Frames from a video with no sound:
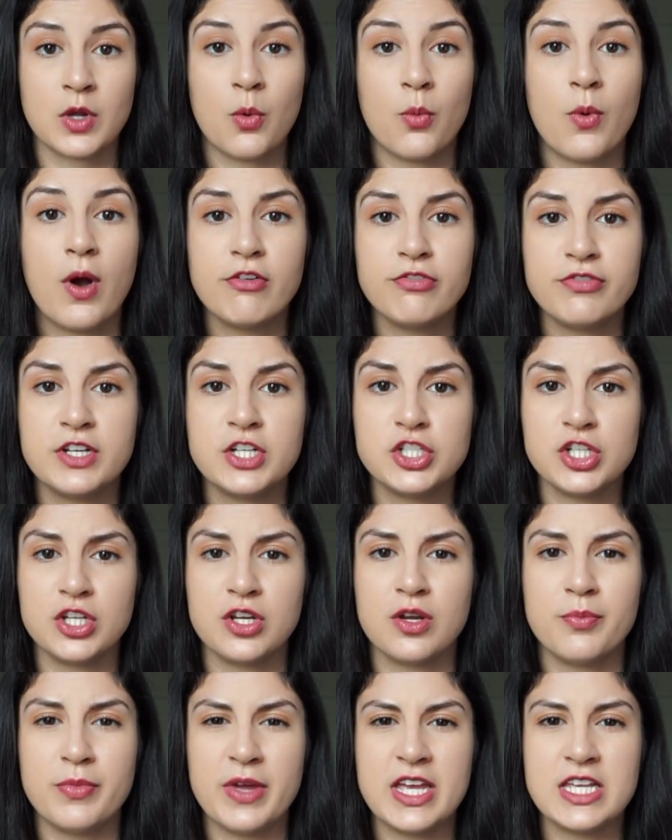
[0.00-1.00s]
While finishing
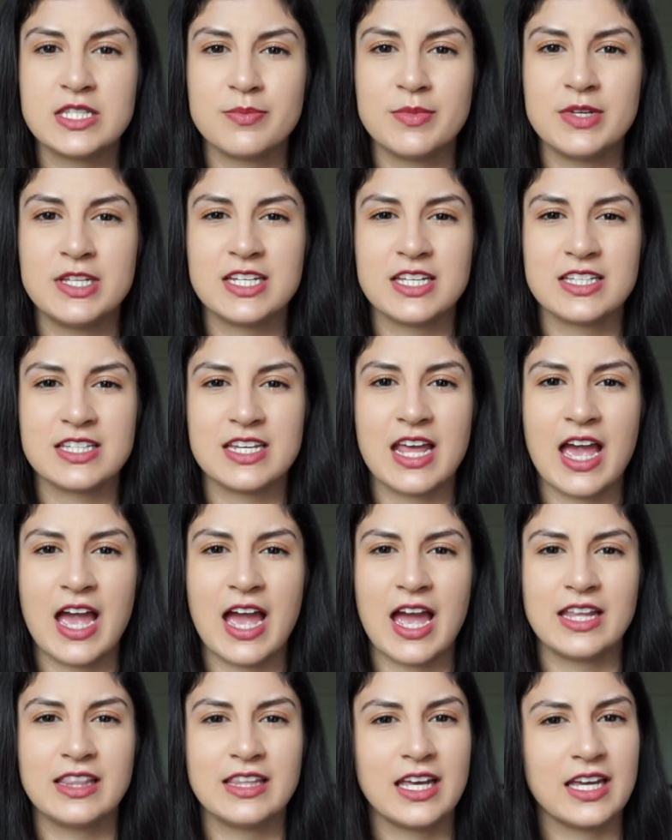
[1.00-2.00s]
your basement doesn't
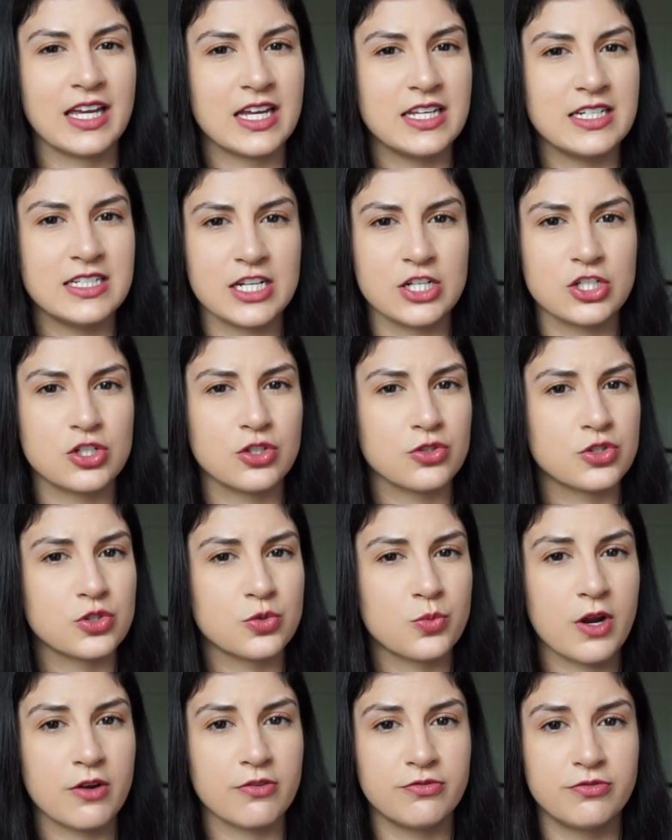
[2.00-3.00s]
add additional
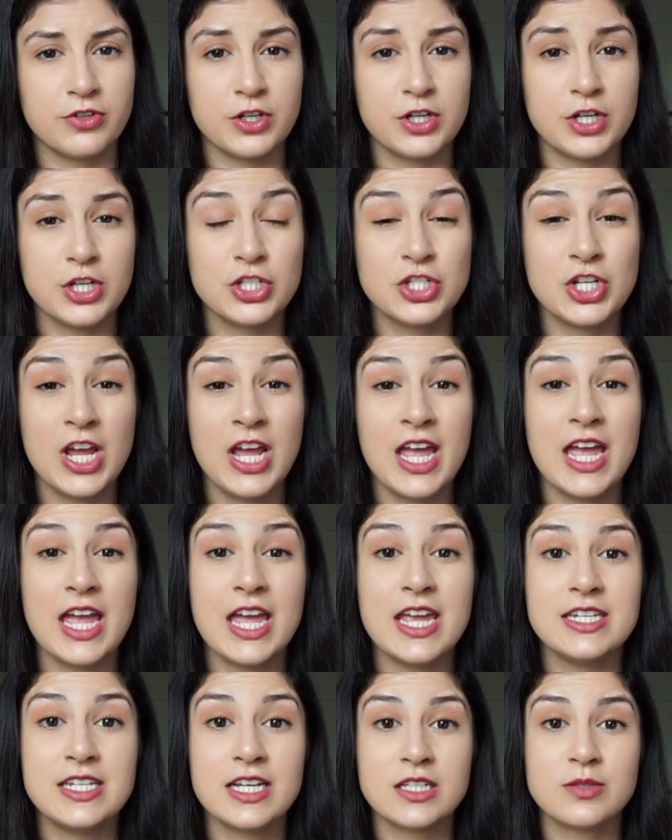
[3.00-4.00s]
square footage,
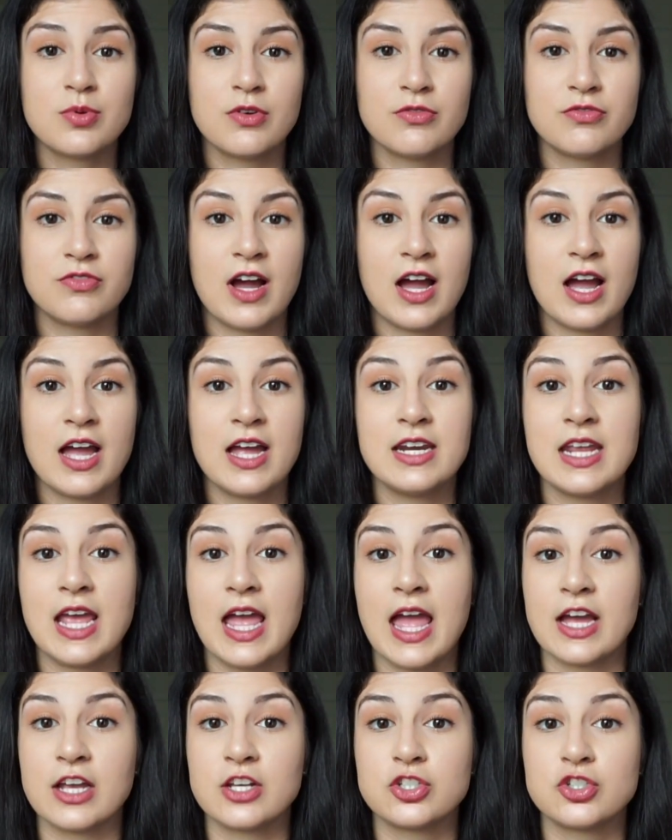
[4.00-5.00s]
it does provide
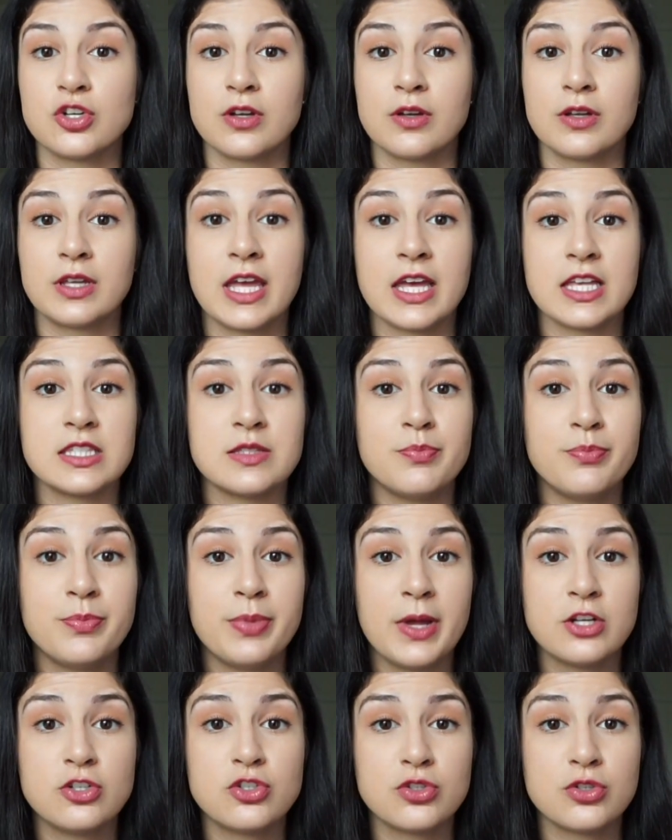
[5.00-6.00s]
extra guest
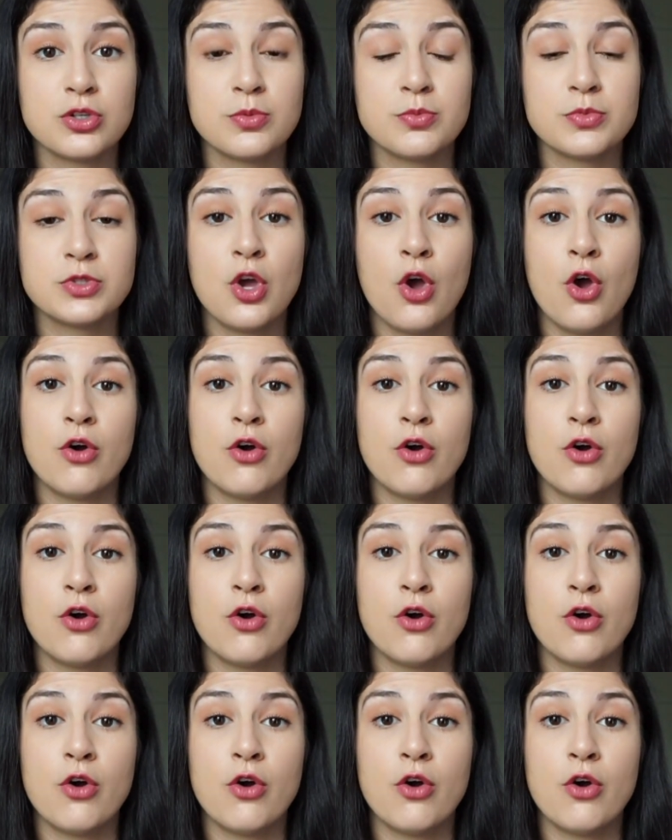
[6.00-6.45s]
bedrooms